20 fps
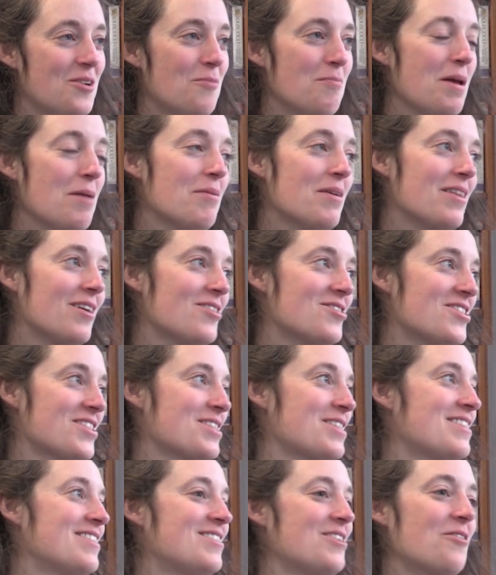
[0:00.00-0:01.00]
Maybe they'll
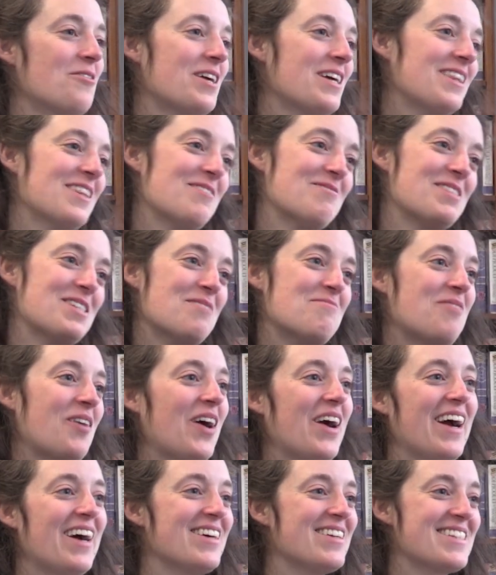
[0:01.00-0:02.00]
just donate them
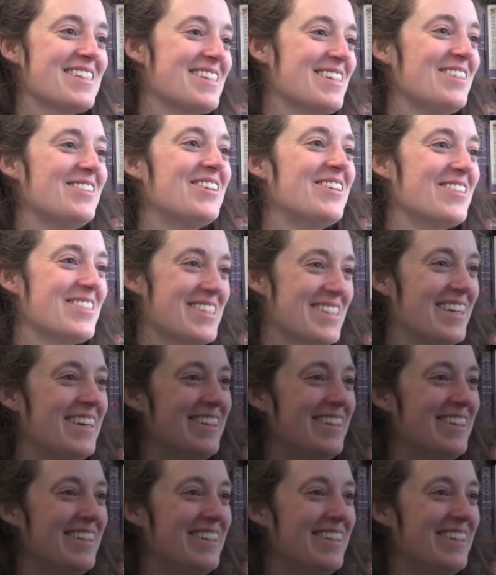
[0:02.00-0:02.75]
somewhere else, who knows.